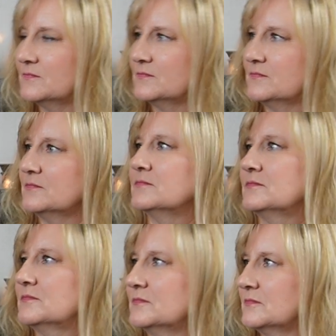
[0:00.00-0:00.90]

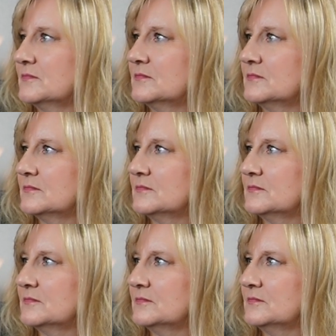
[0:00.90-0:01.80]

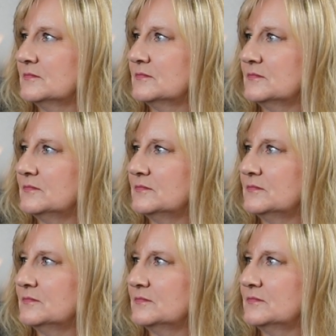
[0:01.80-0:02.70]

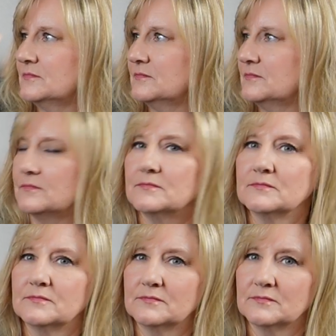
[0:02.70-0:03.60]

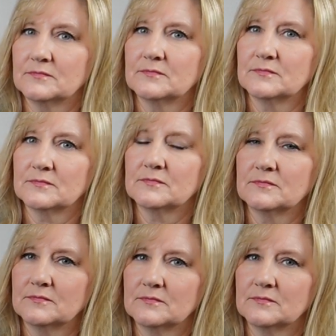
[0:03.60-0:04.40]
No words are spoken by the person on screen.